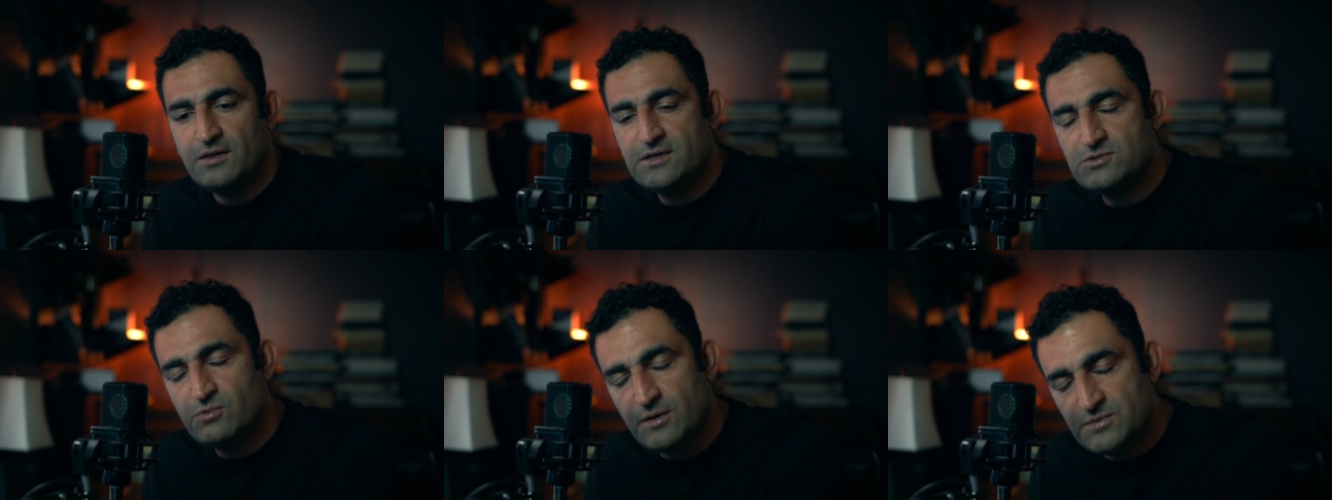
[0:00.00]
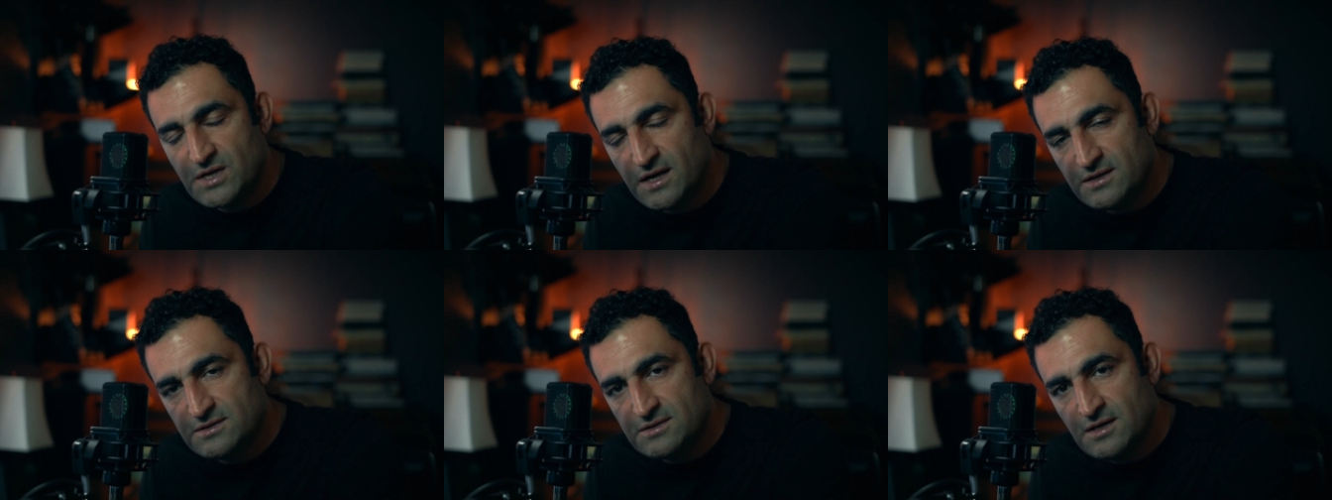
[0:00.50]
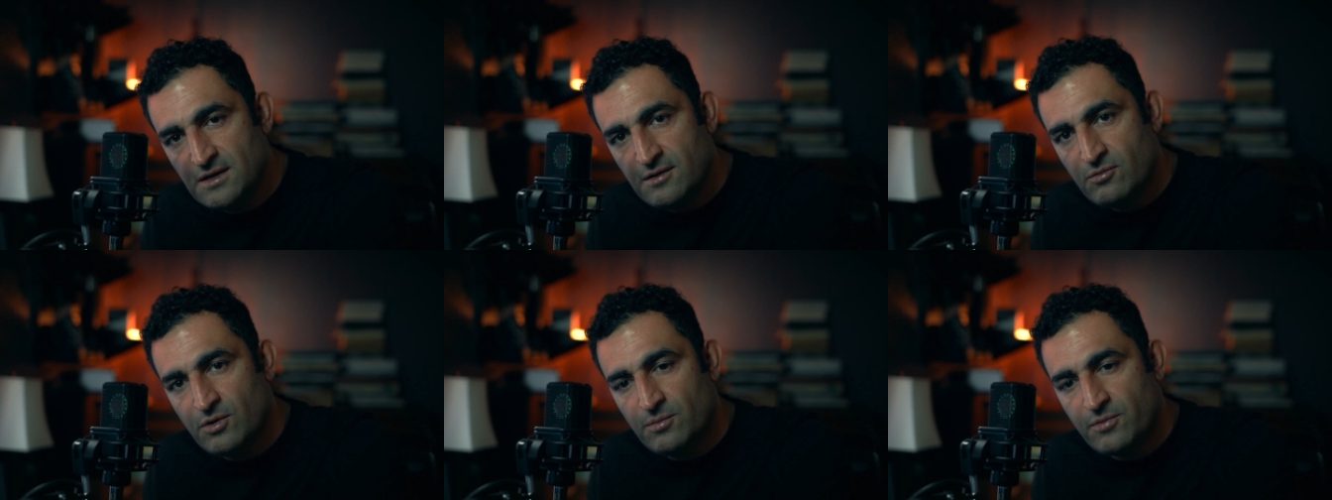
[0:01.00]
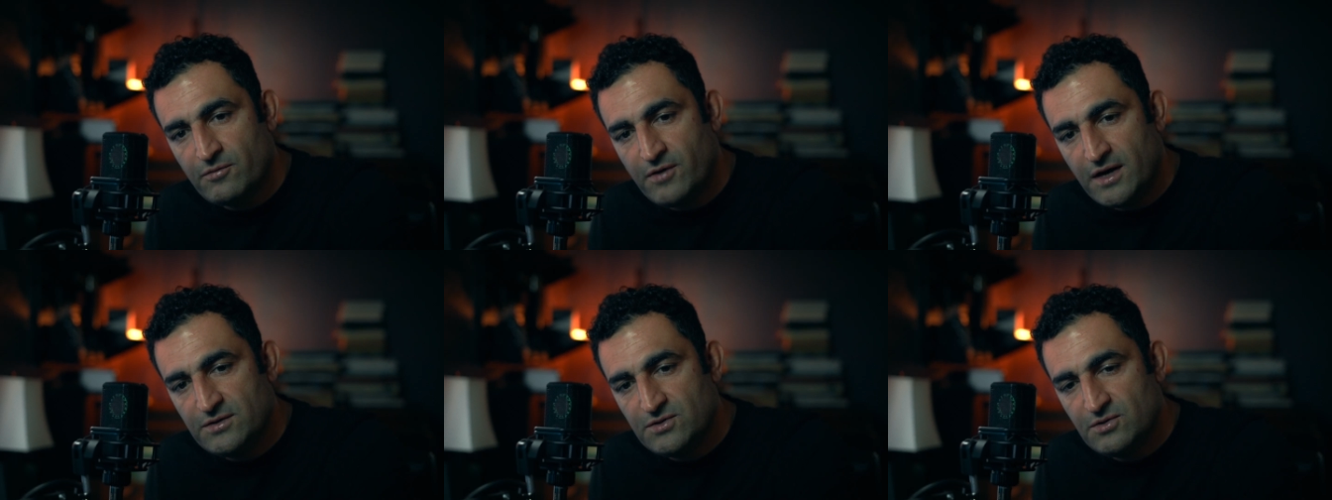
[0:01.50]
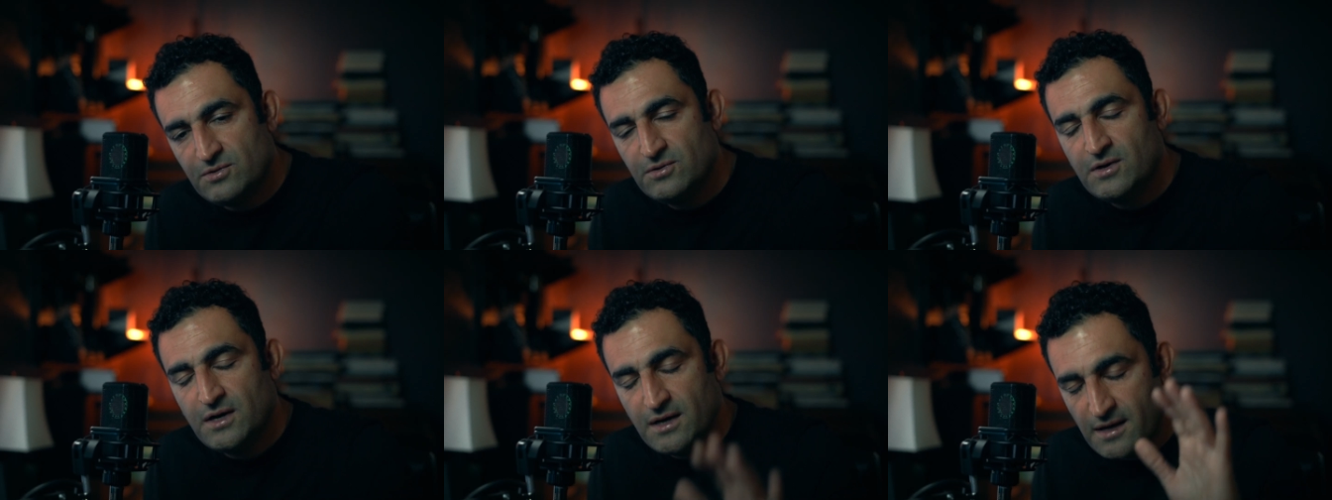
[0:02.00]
All these websites will provide you